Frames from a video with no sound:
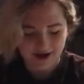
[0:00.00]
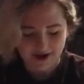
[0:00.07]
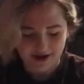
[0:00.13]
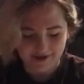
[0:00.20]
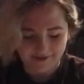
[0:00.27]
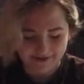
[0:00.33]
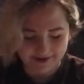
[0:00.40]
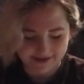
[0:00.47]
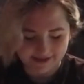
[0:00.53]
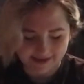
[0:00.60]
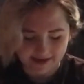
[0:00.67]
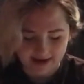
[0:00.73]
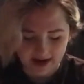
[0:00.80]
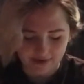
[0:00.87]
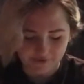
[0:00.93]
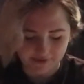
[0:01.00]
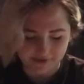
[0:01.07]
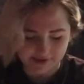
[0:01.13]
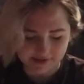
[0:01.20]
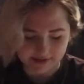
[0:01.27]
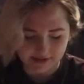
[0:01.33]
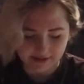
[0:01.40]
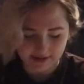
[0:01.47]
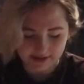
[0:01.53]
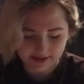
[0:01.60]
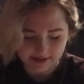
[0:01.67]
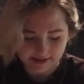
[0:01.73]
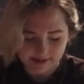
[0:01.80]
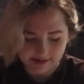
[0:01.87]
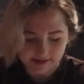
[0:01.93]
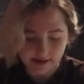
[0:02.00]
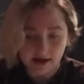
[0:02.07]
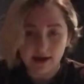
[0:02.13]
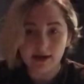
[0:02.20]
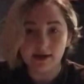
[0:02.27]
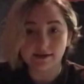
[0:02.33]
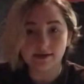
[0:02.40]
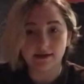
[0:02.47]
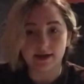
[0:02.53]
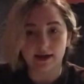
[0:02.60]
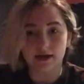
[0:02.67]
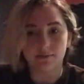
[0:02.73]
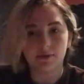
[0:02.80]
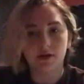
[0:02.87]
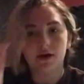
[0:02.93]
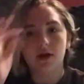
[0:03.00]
And the next thing I have on this list is a lamp.